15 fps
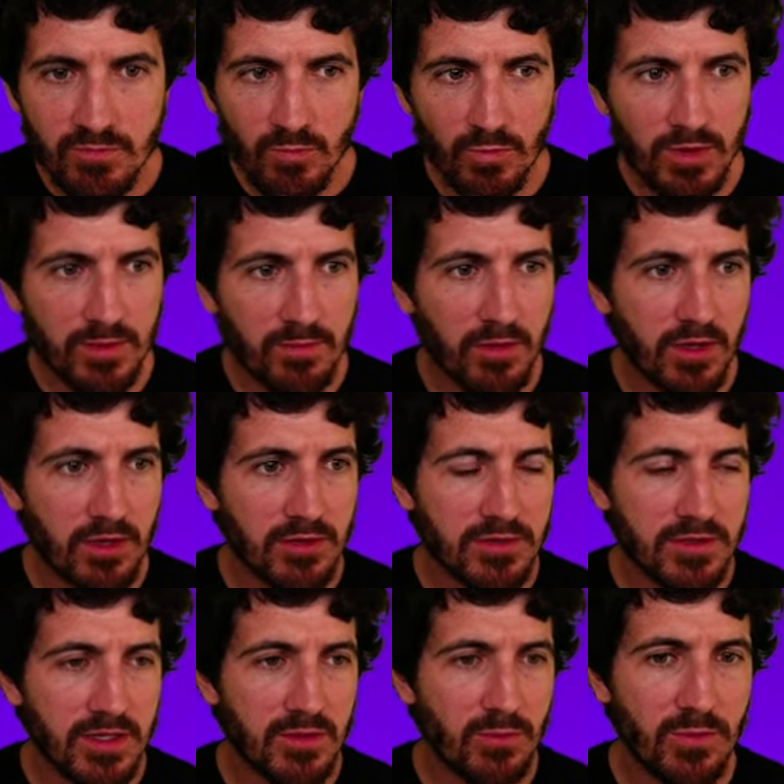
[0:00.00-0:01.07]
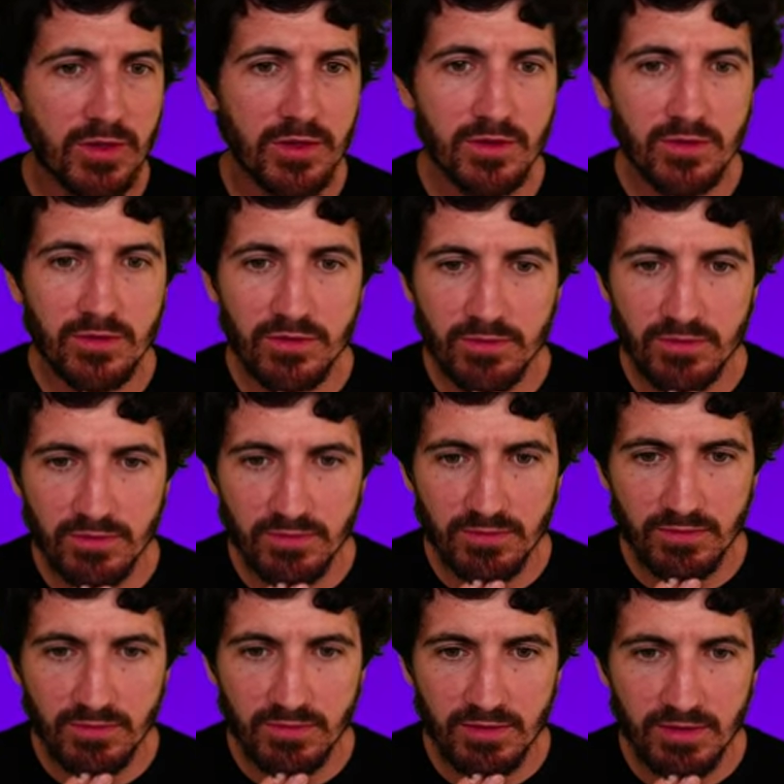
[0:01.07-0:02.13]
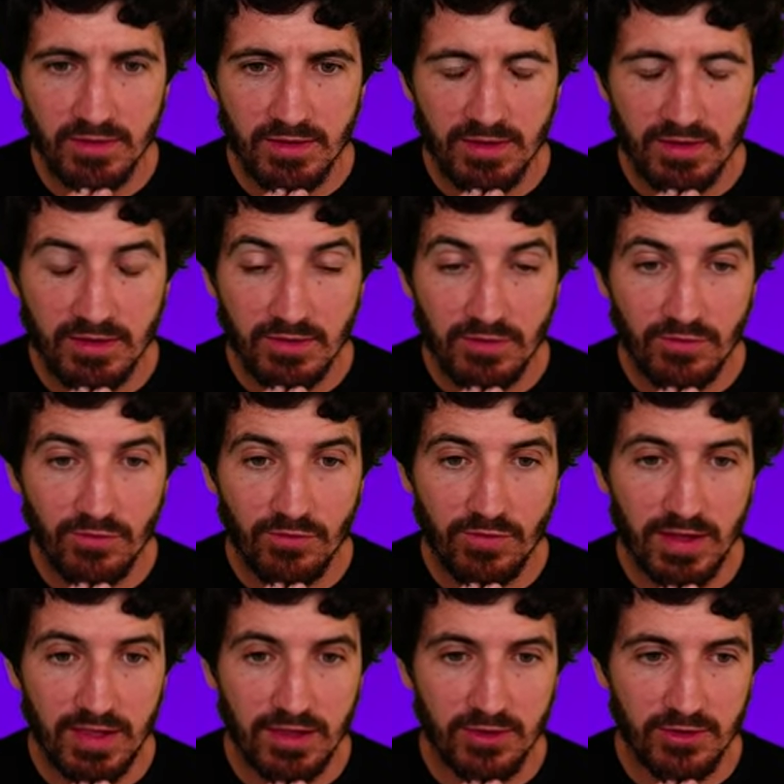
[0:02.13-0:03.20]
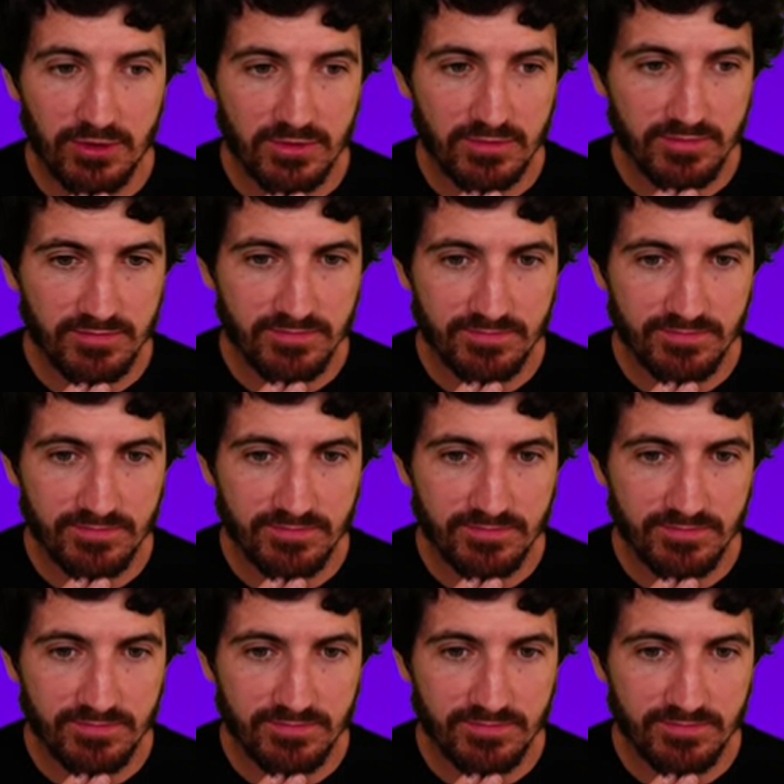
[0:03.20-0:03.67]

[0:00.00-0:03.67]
What models can we use? Falcon.